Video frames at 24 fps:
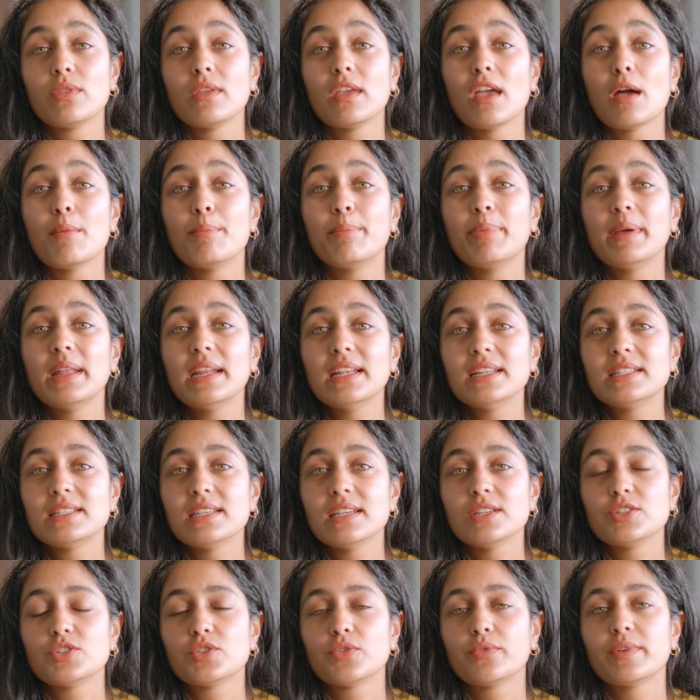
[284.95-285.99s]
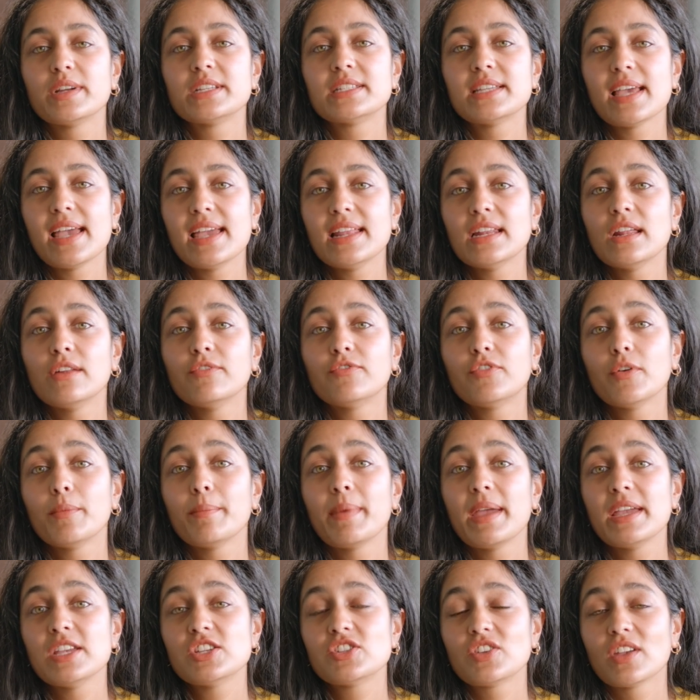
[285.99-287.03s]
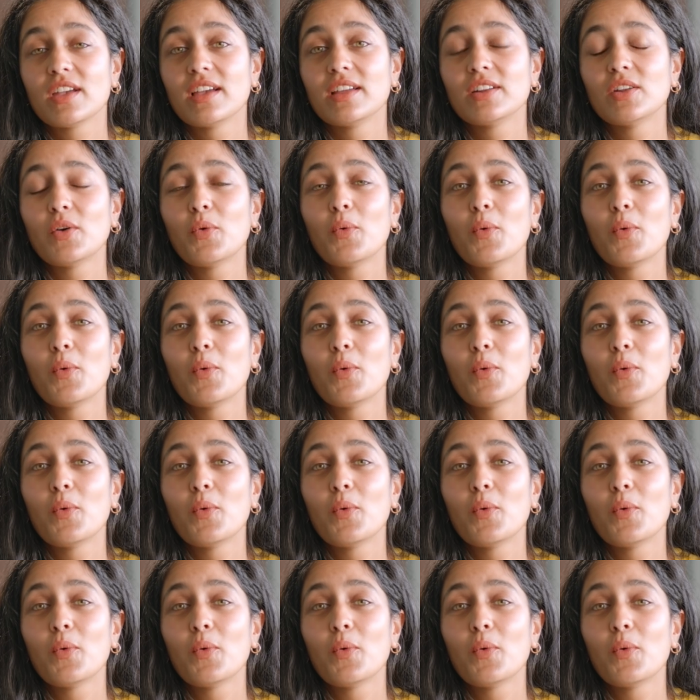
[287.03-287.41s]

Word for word: the ability to retain information